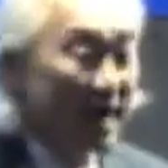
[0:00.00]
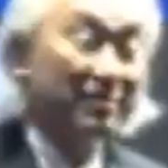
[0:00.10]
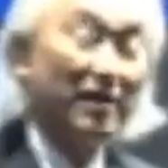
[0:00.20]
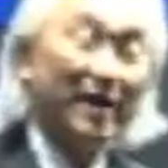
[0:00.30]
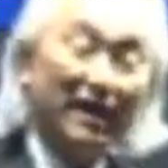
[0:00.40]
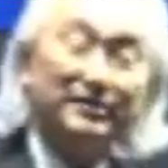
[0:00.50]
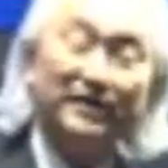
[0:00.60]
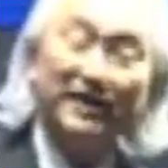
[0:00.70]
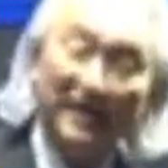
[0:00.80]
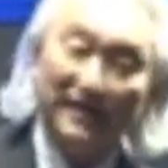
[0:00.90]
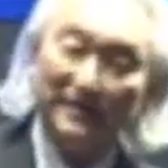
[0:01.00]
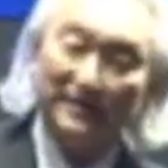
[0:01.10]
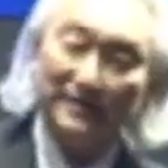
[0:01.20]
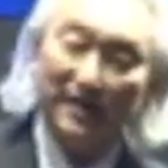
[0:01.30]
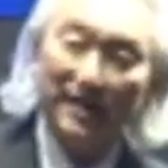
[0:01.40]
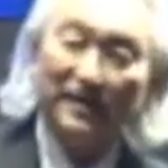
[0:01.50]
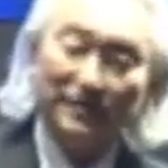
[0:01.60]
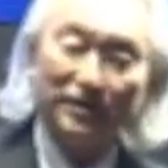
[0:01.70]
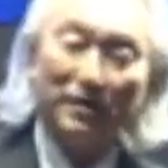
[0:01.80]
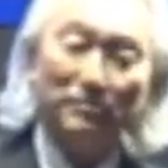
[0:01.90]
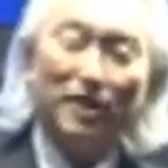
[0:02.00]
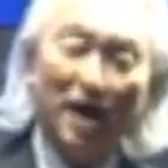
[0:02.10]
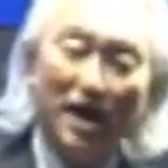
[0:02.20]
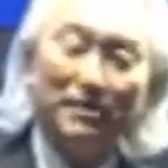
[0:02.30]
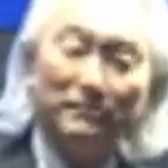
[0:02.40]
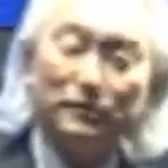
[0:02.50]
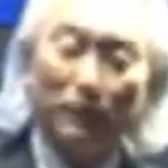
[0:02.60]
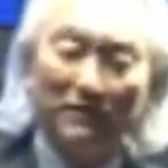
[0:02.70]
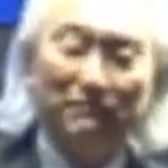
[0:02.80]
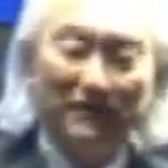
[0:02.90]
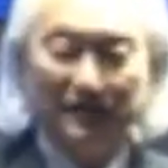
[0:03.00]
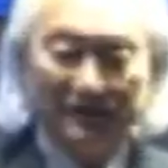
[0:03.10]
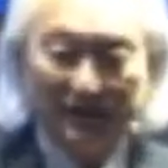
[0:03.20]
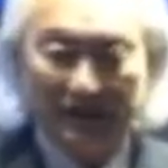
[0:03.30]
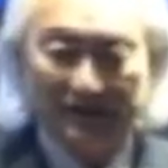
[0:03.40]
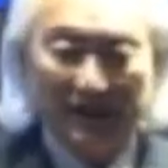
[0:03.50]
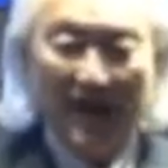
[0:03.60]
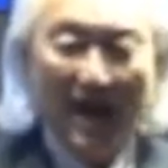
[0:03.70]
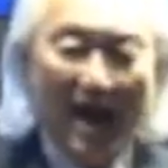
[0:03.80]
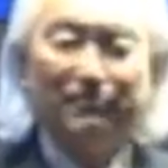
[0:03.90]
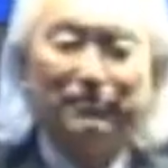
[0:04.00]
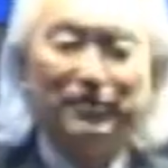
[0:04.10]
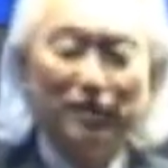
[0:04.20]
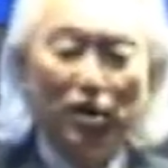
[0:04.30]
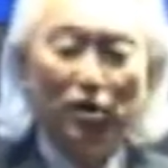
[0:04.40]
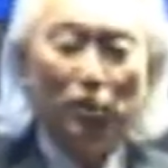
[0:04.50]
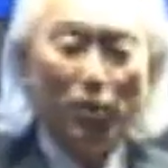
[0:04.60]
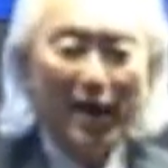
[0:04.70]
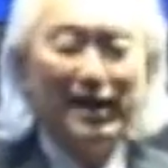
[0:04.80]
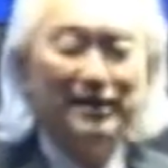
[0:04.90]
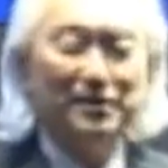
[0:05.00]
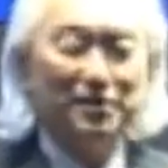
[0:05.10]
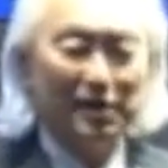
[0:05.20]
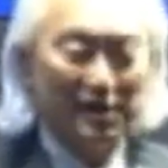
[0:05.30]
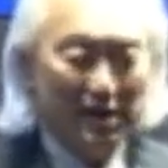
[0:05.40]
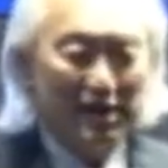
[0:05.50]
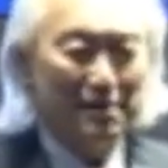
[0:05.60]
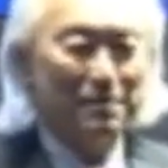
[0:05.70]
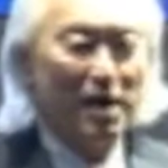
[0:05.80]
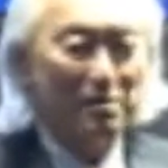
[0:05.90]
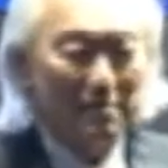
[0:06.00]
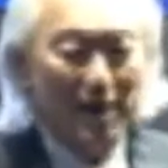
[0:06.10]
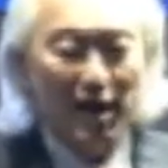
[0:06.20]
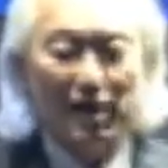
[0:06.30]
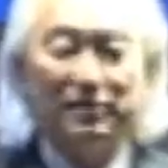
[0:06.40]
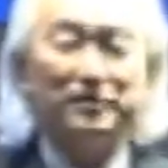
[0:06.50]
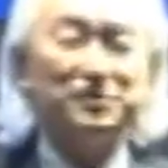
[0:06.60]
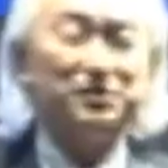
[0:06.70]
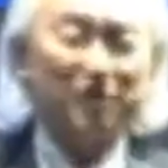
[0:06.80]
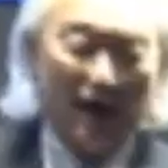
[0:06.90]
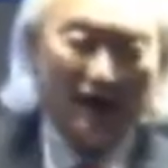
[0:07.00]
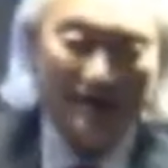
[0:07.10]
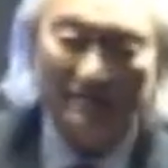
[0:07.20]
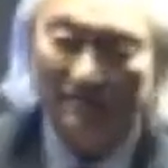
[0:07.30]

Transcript: And the lesson is, sometimes we physicists have to know when to keep our mouths shut.